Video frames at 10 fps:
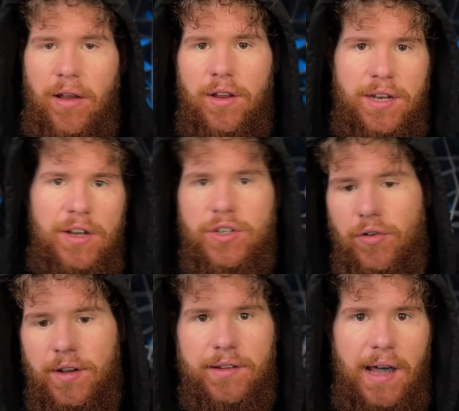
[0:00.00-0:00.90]

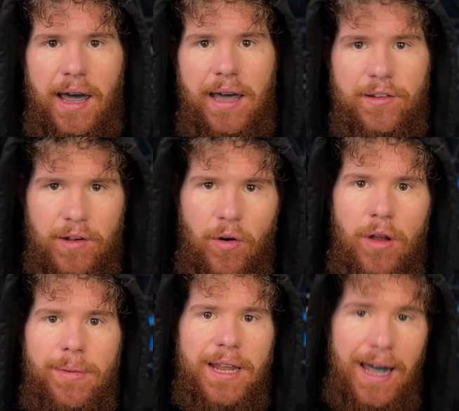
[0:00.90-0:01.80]
dangerous and so
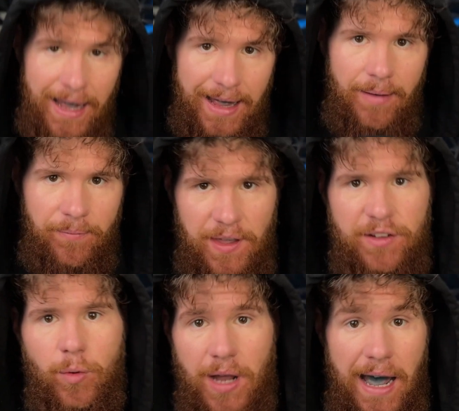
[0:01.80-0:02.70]
on. But
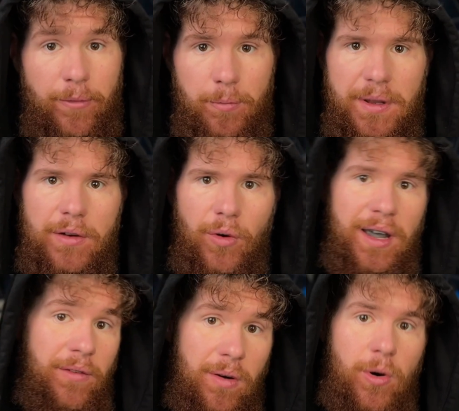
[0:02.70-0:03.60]
that's what I would be
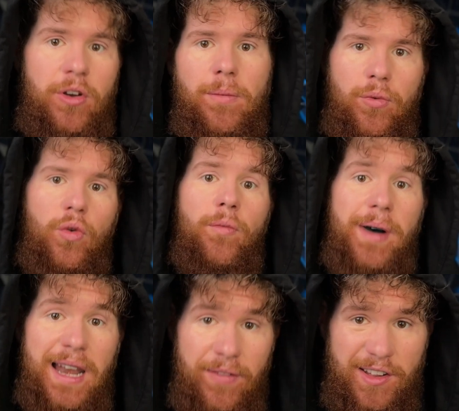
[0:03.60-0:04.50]
doing if I want to improve
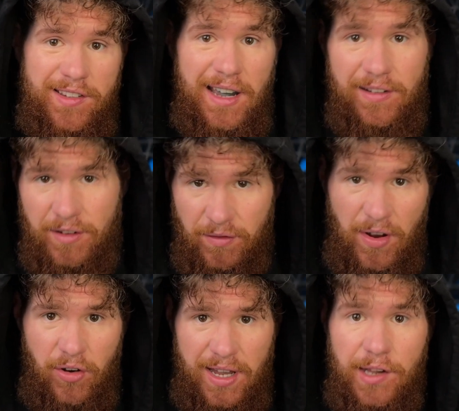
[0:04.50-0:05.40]
my liver status
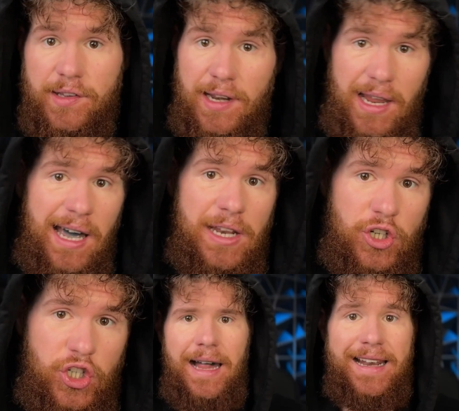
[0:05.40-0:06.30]
very easily
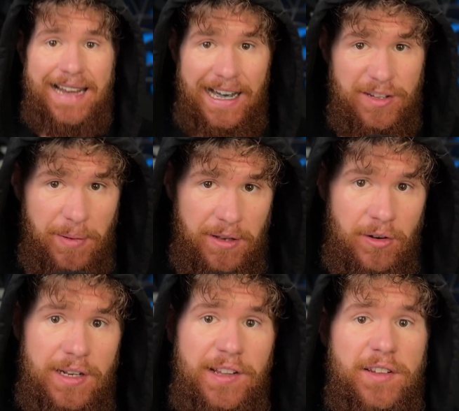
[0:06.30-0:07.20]
and cheap. Last but
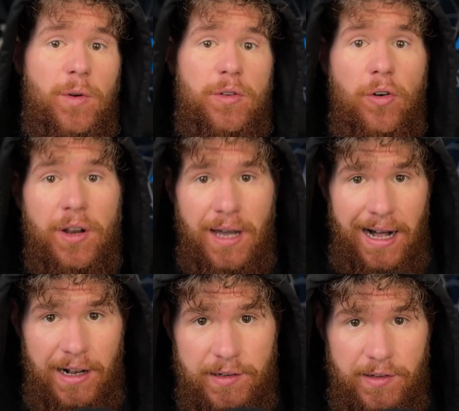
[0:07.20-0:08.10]
not least, what you can
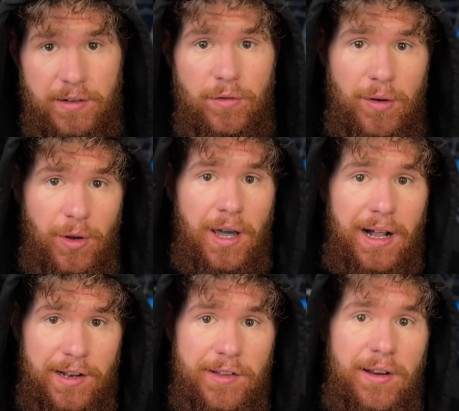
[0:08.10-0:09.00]
also do and what I
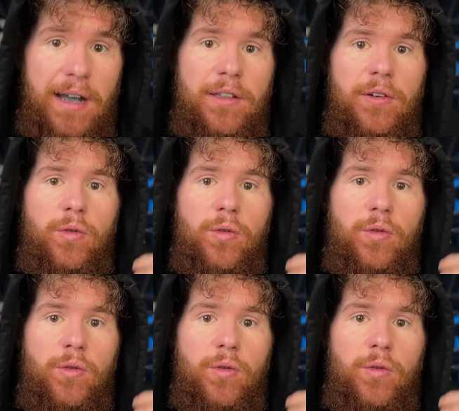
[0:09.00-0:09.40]
also like to do